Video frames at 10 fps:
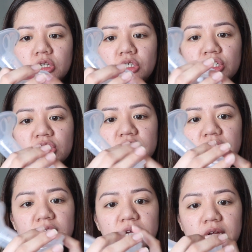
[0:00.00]
So you're just
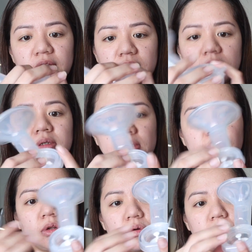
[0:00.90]
gonna,
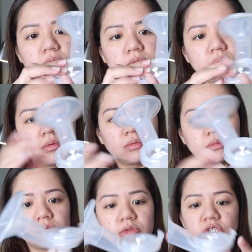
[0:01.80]
you know,
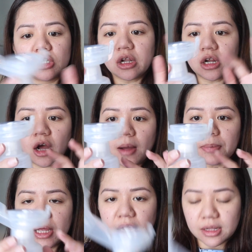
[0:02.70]
just gonna
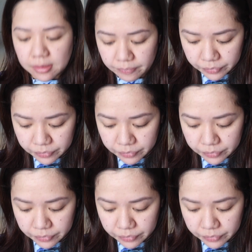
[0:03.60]
copy it.